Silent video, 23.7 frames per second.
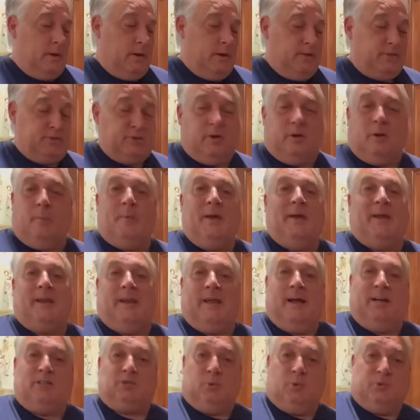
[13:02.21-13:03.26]
is you're going to make an
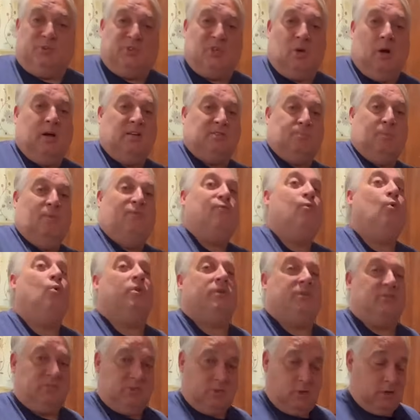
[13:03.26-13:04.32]
actual sauce before
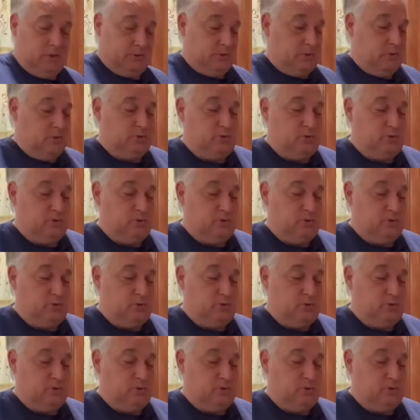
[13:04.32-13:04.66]
the sauce.